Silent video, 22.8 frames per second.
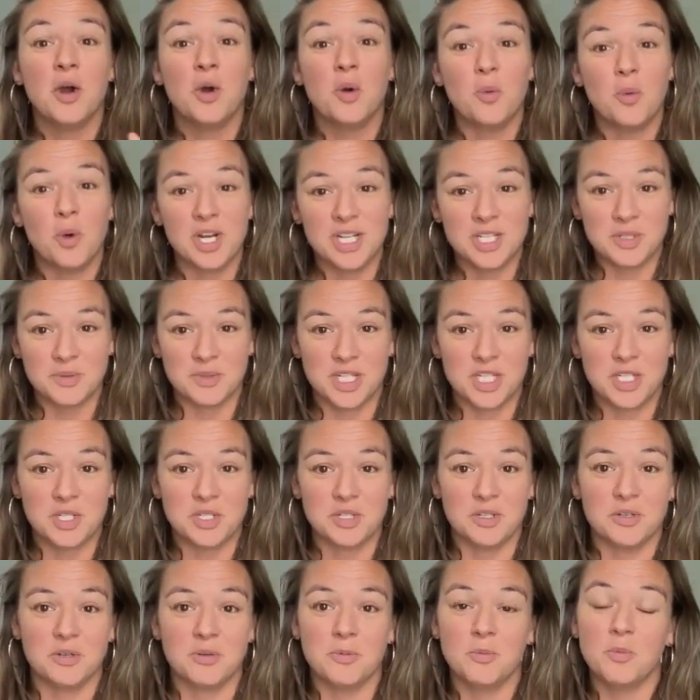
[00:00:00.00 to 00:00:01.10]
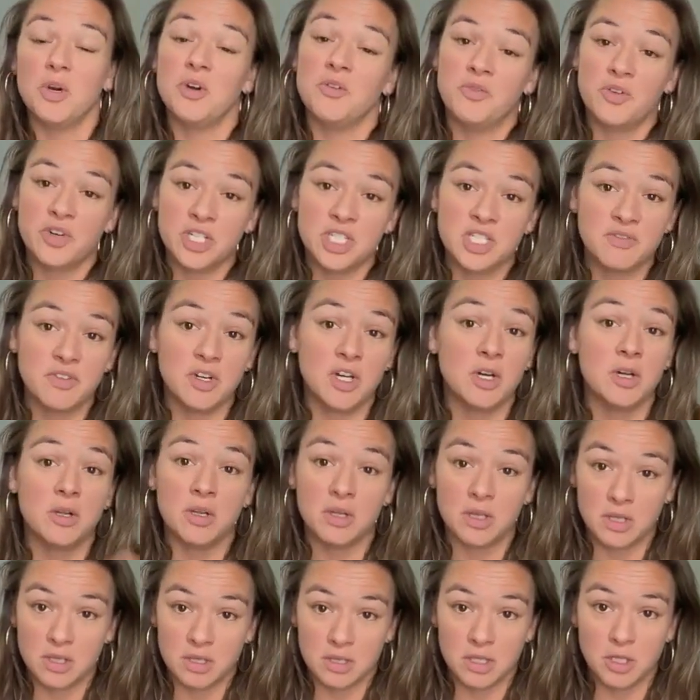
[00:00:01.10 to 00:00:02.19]
What do I do? Well, first of
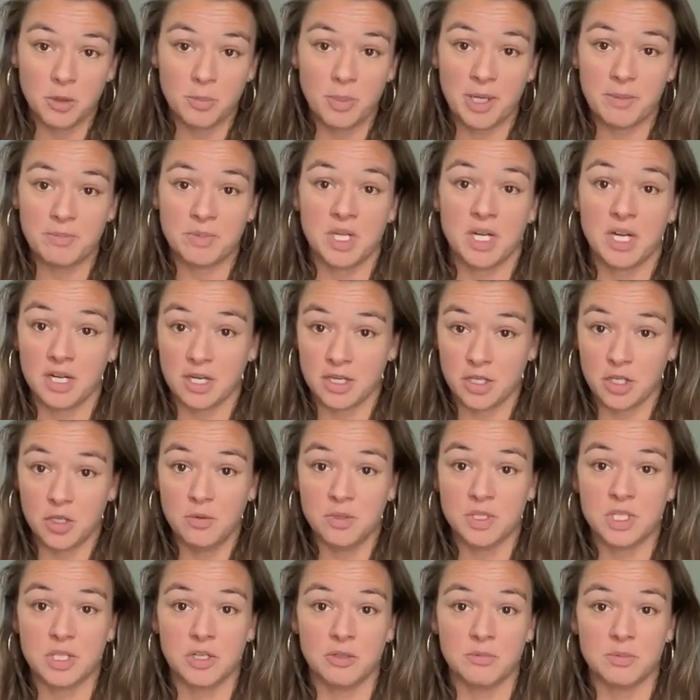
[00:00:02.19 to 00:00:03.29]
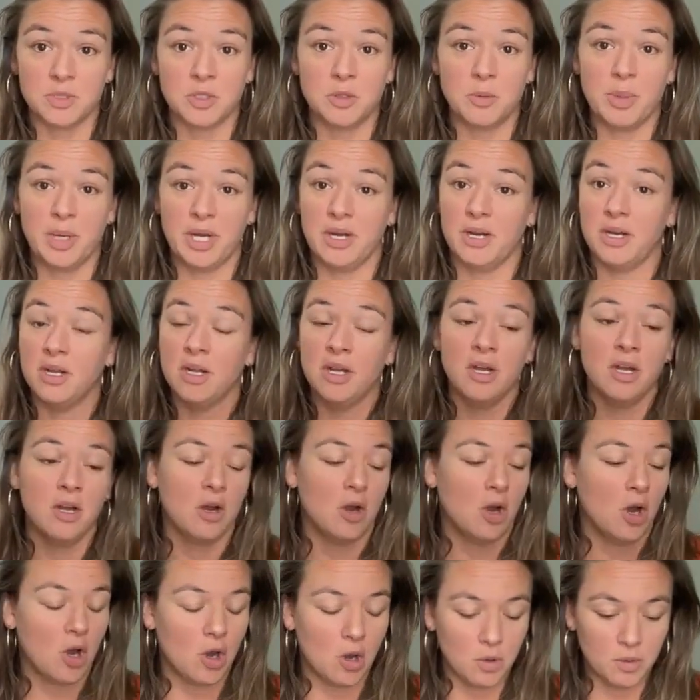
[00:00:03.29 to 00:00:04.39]
all, little pep talk. You, as the homeschool parent,
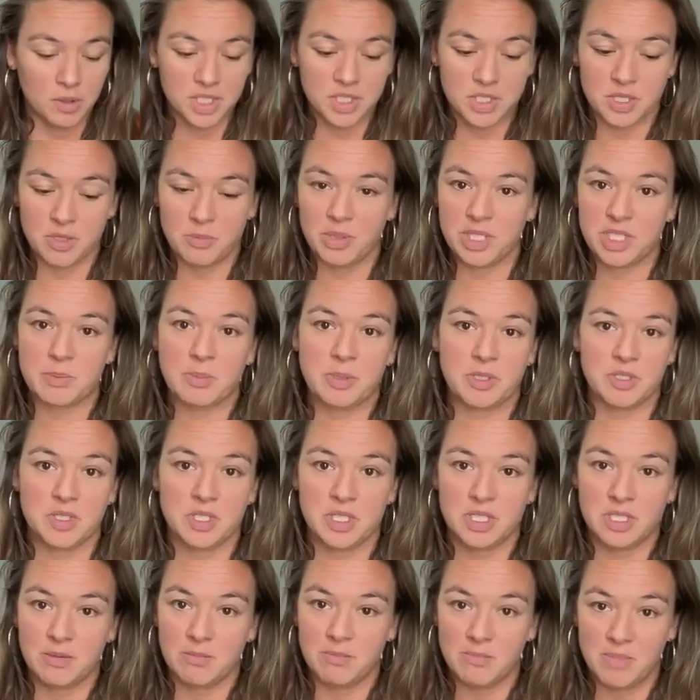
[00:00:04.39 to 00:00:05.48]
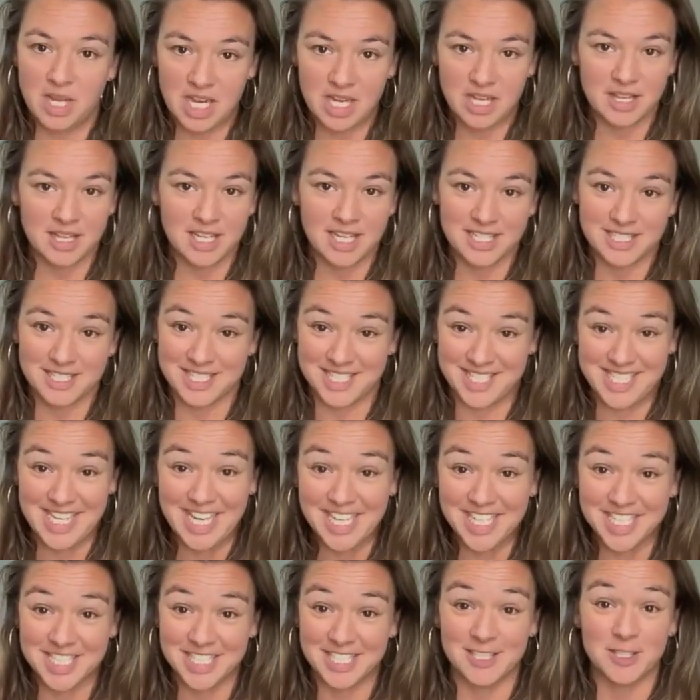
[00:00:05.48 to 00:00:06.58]
always are the best person to make that
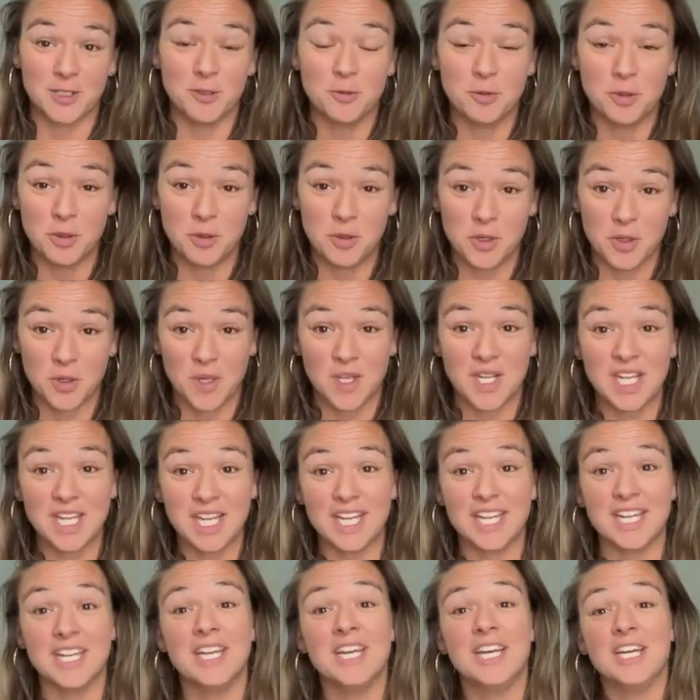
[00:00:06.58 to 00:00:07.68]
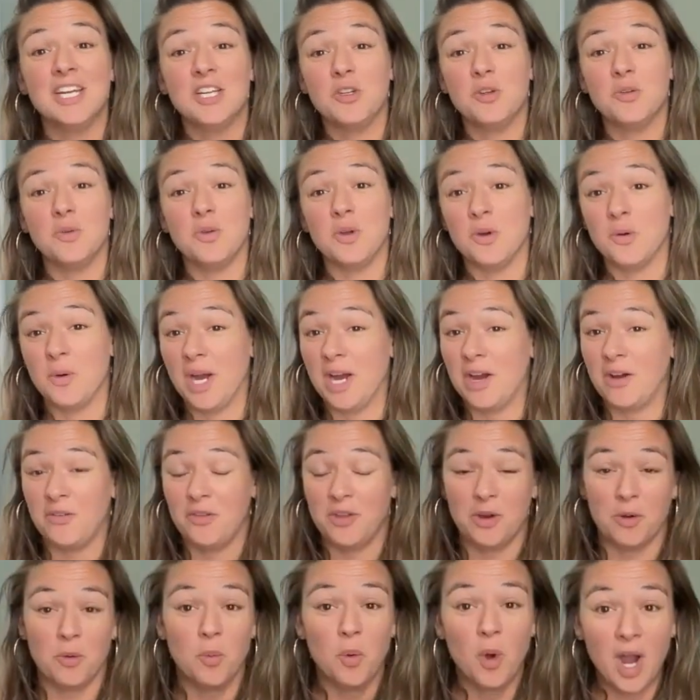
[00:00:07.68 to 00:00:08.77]
decision. You know your kid, you know how
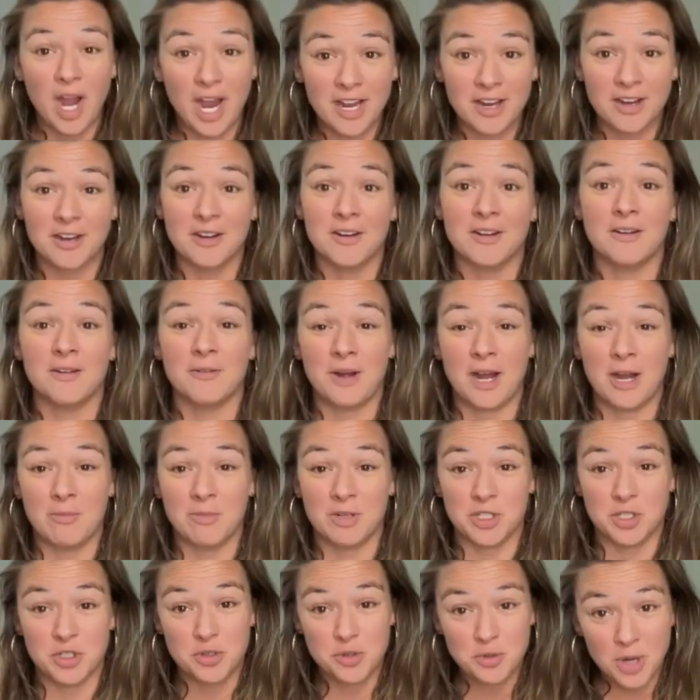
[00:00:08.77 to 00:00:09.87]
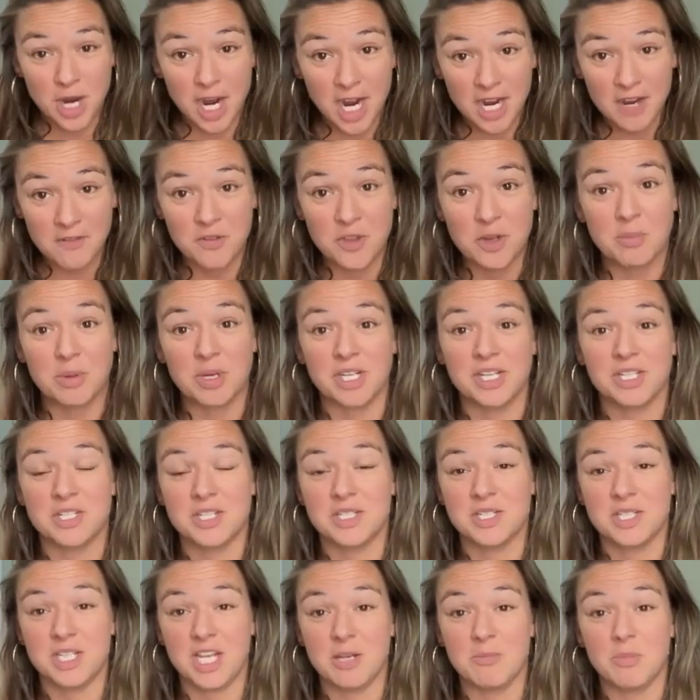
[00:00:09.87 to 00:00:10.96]
they're wired, how much drive they're bringing to
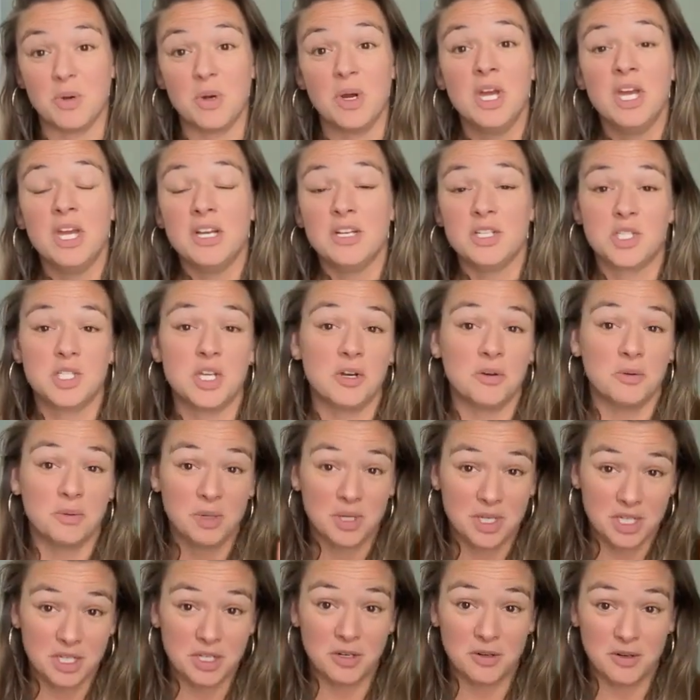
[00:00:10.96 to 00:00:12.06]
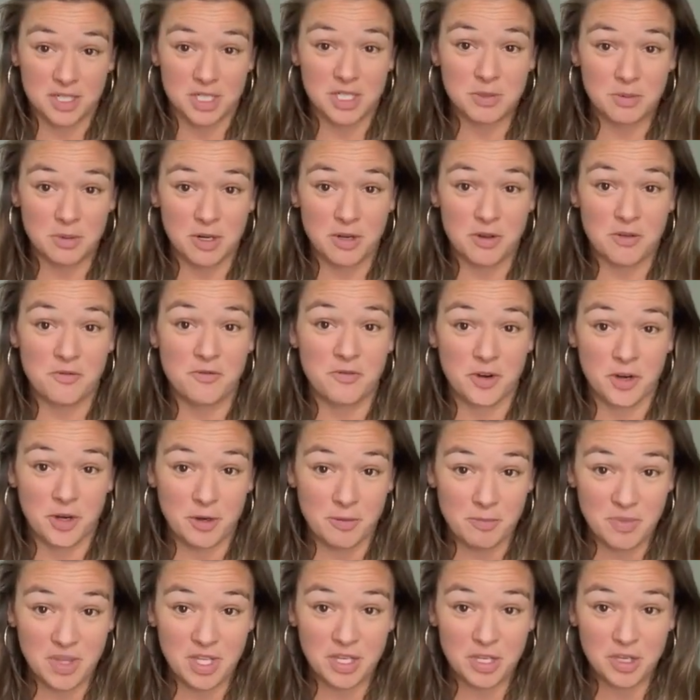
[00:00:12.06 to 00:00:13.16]
the table. So, you know, I just want to
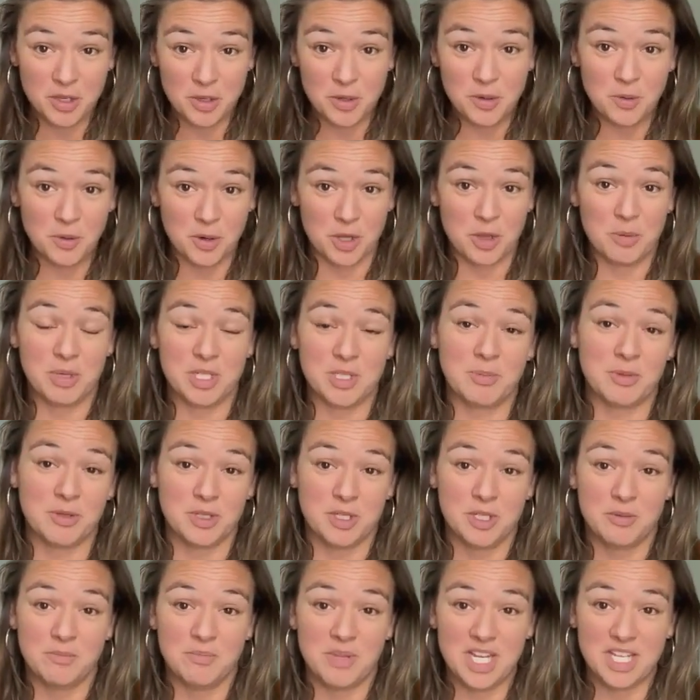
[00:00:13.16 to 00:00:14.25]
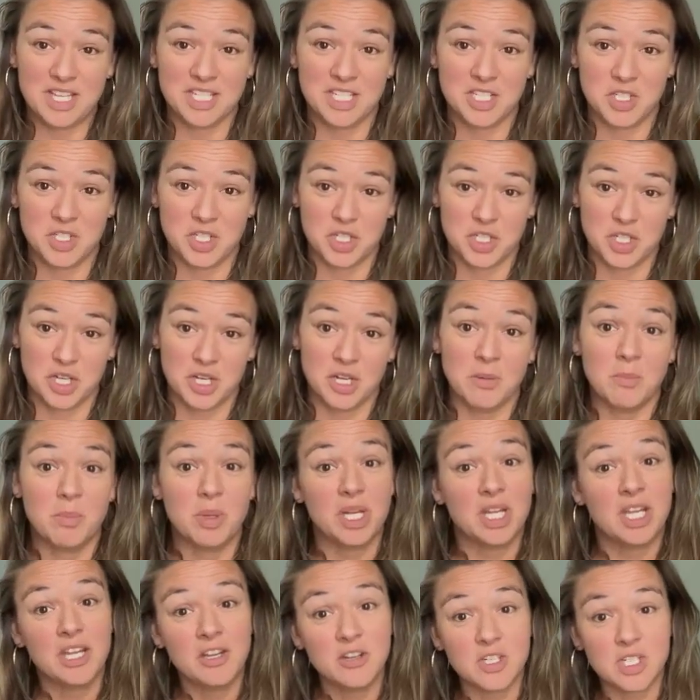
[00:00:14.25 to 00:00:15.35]
affirm that you are the best person to make the decision, but
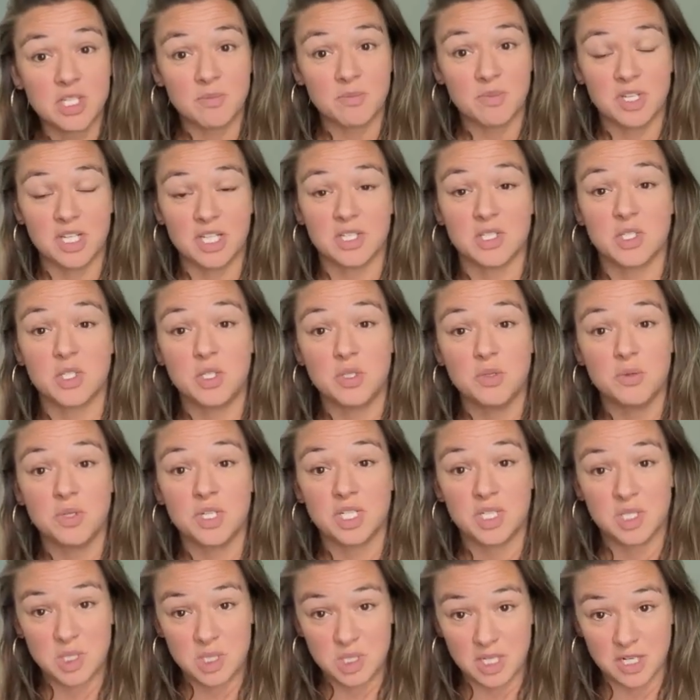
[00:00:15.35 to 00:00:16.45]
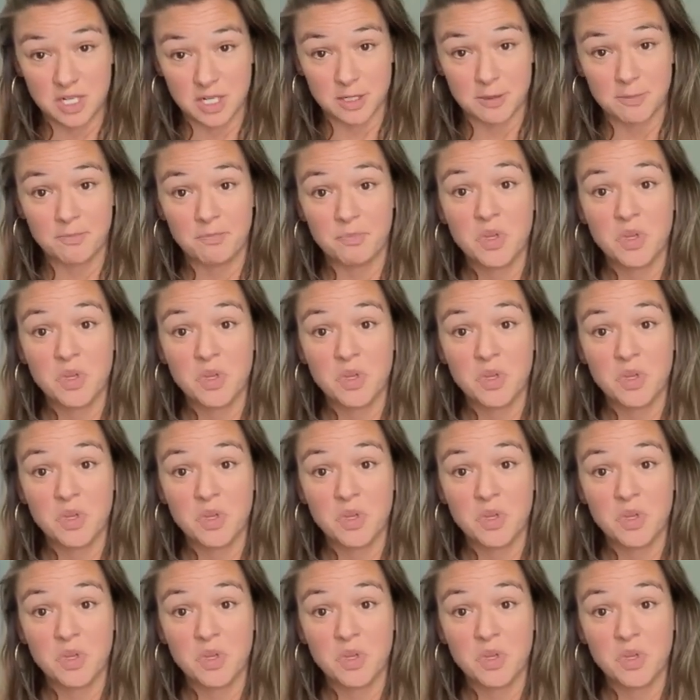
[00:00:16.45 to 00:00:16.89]
here's some things to consider.